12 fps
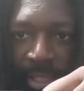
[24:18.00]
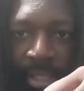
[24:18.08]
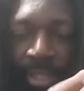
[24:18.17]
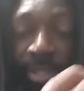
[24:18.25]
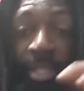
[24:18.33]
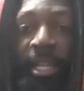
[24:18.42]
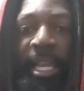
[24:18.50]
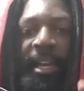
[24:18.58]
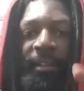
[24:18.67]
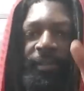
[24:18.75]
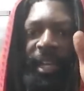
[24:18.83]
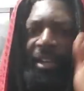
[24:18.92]
So you can
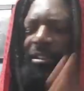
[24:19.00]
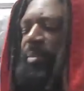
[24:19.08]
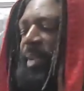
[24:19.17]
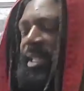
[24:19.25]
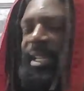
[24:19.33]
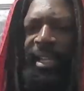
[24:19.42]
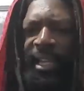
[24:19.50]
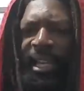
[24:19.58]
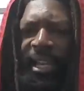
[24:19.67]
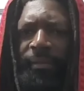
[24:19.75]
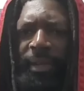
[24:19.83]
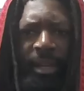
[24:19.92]
have increments at like
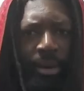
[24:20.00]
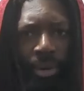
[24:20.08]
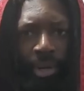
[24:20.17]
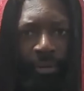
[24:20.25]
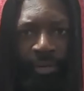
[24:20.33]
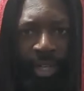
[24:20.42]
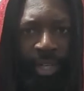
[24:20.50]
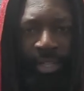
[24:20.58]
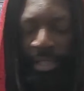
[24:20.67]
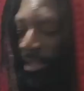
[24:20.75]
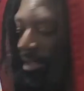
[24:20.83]
every quarter of an inch or